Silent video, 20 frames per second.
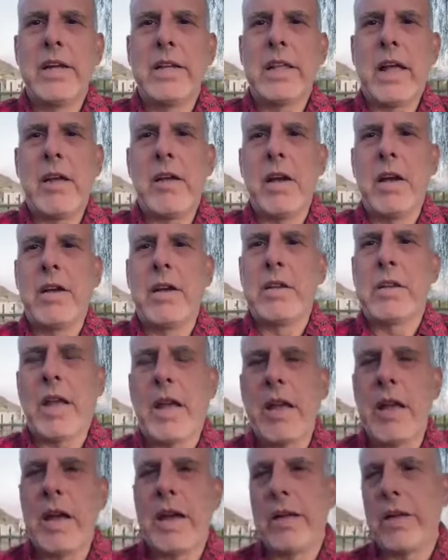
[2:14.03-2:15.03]
they,
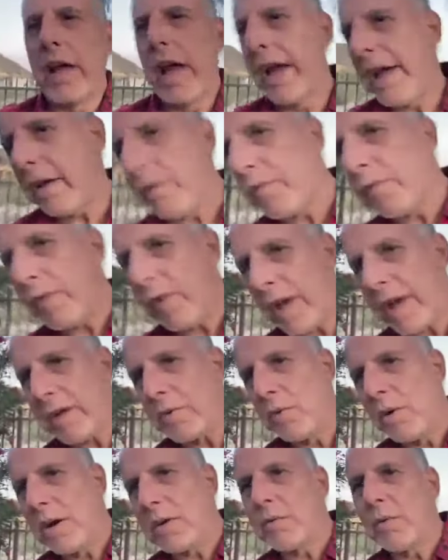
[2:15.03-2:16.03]
they head
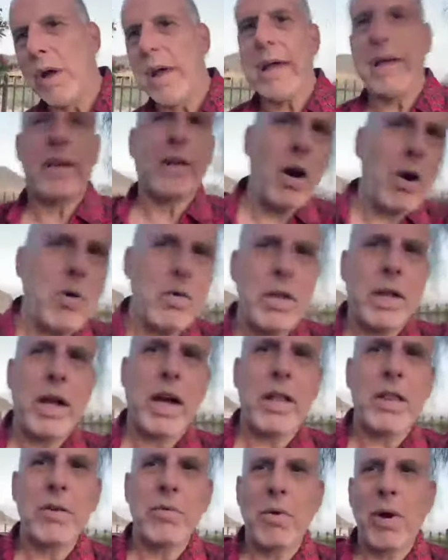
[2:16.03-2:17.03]
fake one way, go the
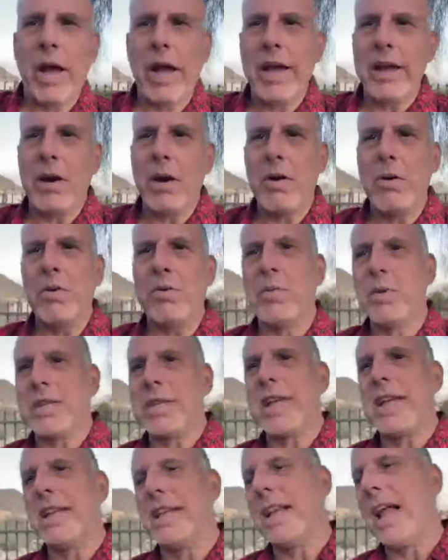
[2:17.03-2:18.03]
other way. Oh, was
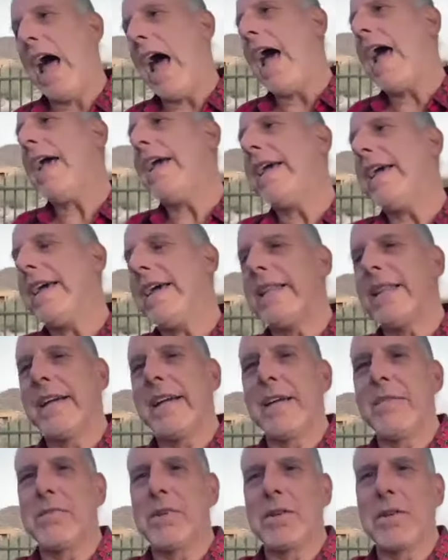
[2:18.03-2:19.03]
he lying that
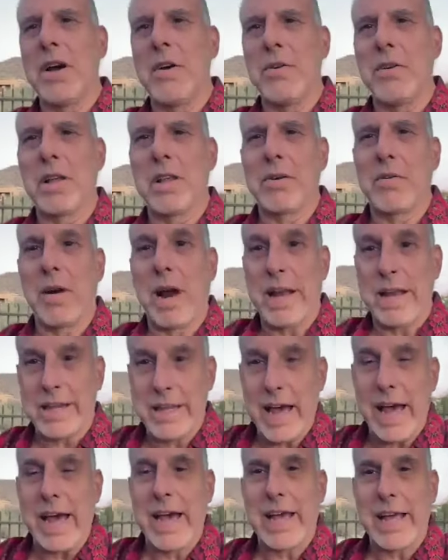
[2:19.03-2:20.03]
he was going to the right?
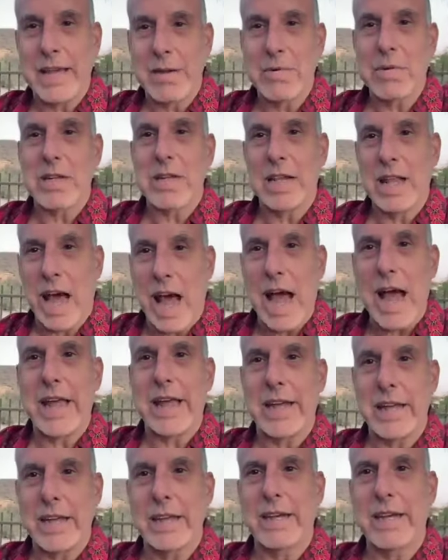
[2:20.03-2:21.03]
Yeah, he was
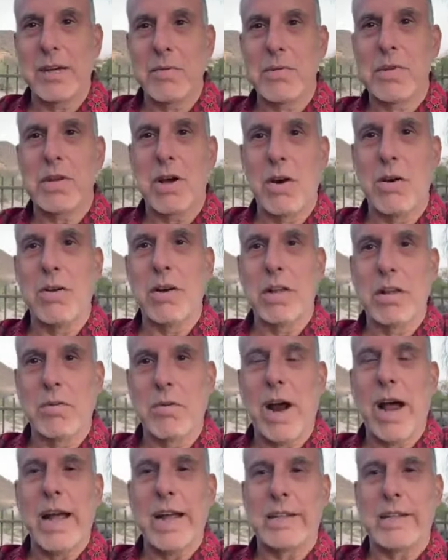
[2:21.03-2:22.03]
lying that he was going to the
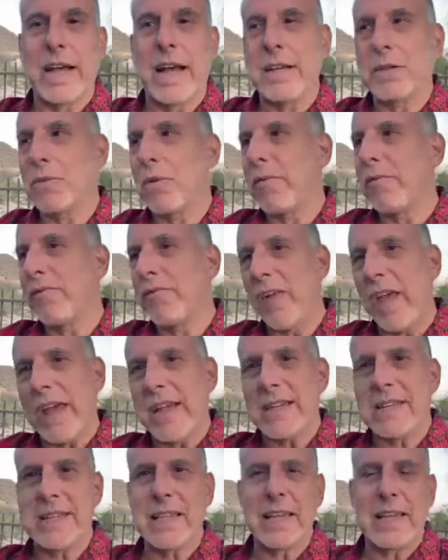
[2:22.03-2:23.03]
right. That's what
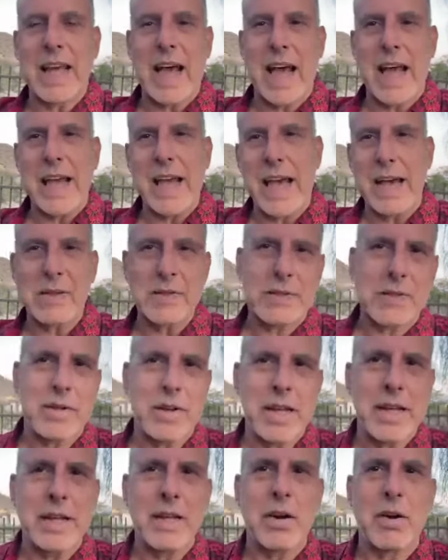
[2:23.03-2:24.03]
fakes the guy out so
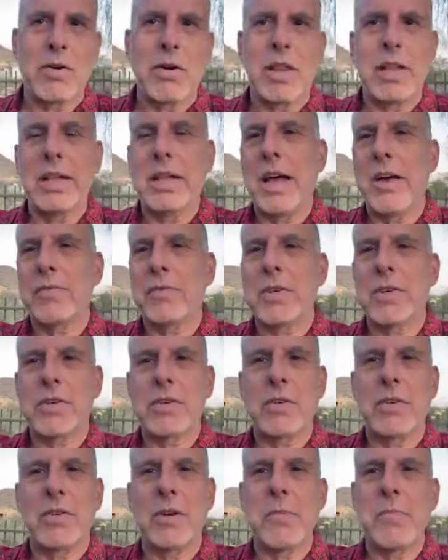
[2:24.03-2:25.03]
he can go to the left and
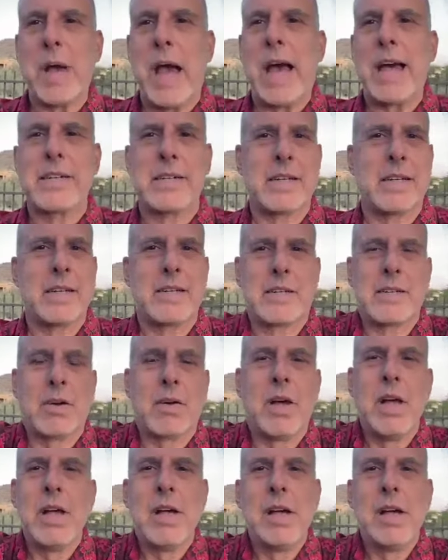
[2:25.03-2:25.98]
score a basket. So